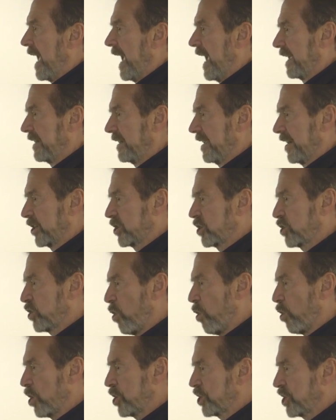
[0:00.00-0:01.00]
And they're
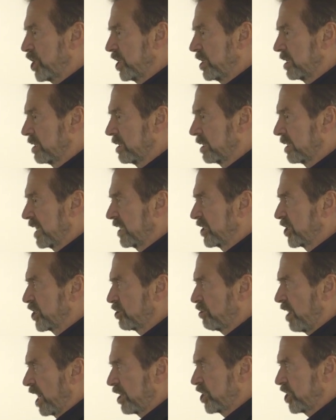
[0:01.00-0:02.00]
torsion
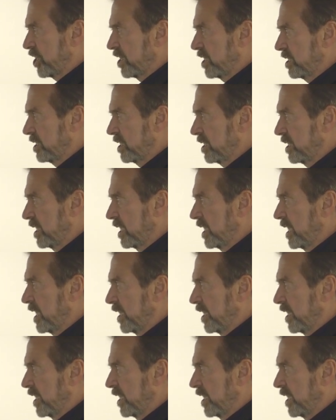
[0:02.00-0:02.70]
construction,